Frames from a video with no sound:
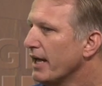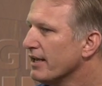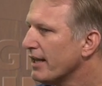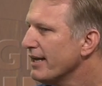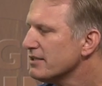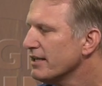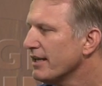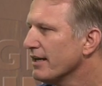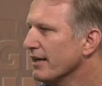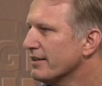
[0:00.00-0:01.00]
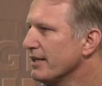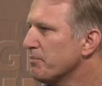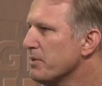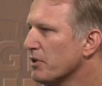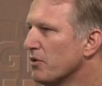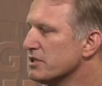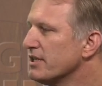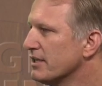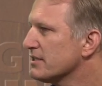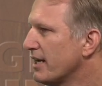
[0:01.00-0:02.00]
And the last thing, I think people always
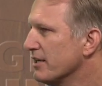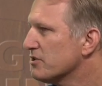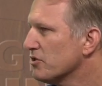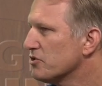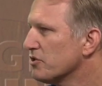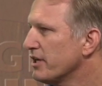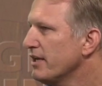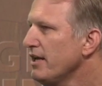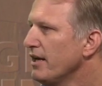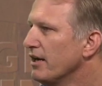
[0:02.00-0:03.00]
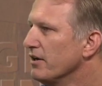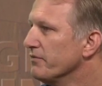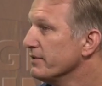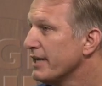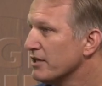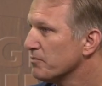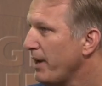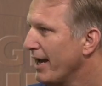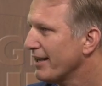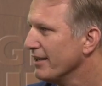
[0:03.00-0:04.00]
think of sinus surgery of nasal
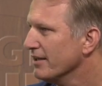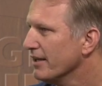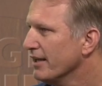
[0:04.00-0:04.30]
packing,